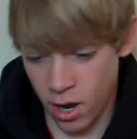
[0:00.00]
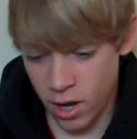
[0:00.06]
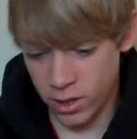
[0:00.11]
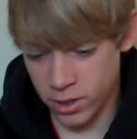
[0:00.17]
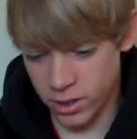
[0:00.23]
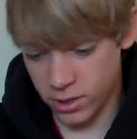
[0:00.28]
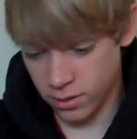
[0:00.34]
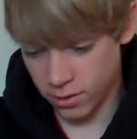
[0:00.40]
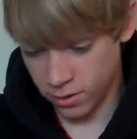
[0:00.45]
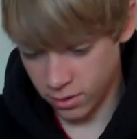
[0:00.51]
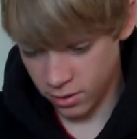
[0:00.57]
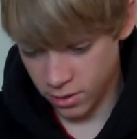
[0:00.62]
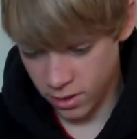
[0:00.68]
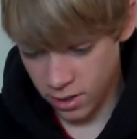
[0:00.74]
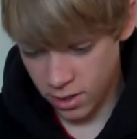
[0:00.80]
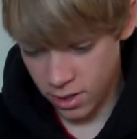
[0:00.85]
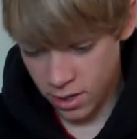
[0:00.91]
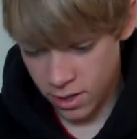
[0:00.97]
Boss
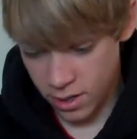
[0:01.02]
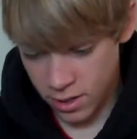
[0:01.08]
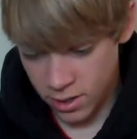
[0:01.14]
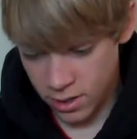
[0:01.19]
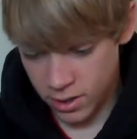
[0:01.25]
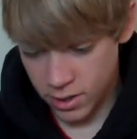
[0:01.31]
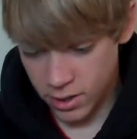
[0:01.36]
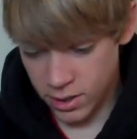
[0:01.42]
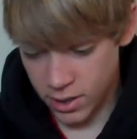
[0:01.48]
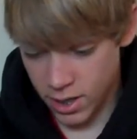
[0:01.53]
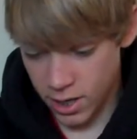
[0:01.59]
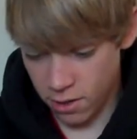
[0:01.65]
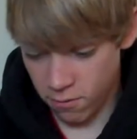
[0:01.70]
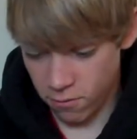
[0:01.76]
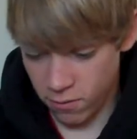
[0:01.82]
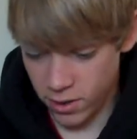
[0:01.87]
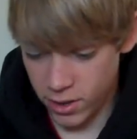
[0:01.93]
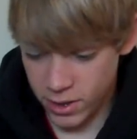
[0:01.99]

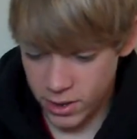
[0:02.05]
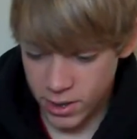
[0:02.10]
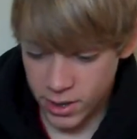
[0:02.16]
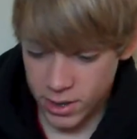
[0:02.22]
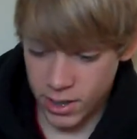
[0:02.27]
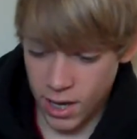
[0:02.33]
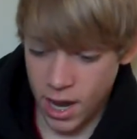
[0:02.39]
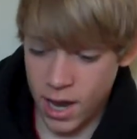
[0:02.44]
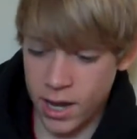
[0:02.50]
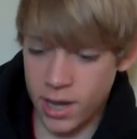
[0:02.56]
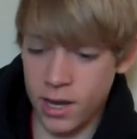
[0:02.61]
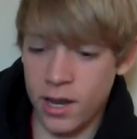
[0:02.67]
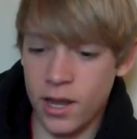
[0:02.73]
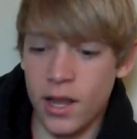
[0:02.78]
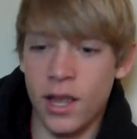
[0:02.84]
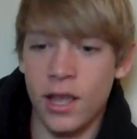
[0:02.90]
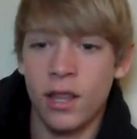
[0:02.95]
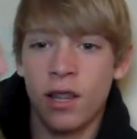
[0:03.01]
Skeet Reese design
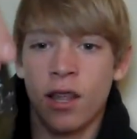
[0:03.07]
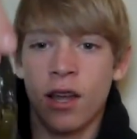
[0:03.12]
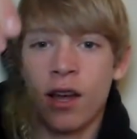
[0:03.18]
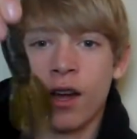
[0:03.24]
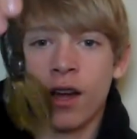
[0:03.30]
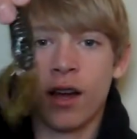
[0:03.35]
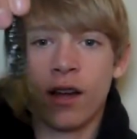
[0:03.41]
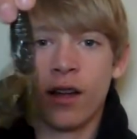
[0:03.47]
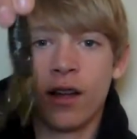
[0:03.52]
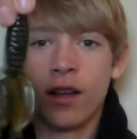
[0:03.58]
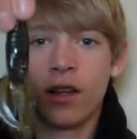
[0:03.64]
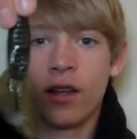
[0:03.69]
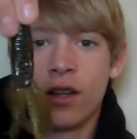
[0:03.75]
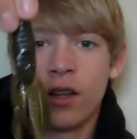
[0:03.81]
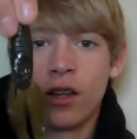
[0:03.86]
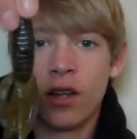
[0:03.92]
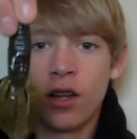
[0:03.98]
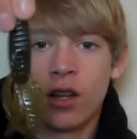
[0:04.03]
in the
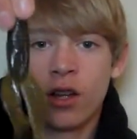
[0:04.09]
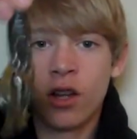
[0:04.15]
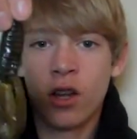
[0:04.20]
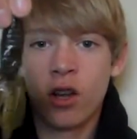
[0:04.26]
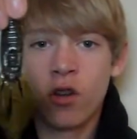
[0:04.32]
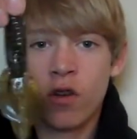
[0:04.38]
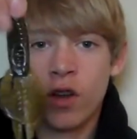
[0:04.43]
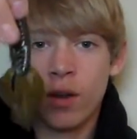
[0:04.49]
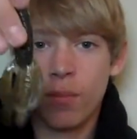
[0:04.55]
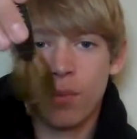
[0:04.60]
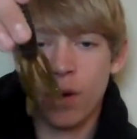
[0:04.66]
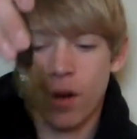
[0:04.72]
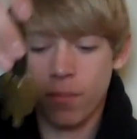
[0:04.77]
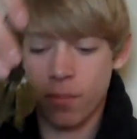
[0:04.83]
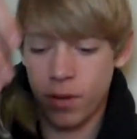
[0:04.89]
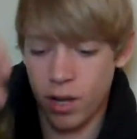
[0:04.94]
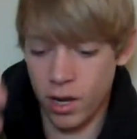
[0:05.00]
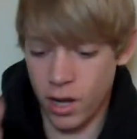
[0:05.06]
green
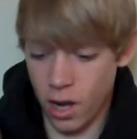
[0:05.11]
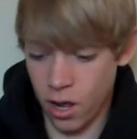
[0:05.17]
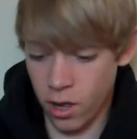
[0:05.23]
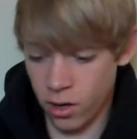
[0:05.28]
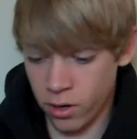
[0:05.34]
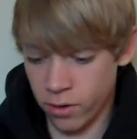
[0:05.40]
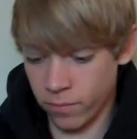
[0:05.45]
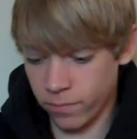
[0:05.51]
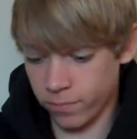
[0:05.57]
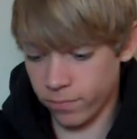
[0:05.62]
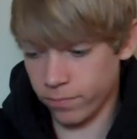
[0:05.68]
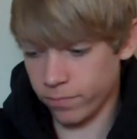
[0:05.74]
pumpkin color.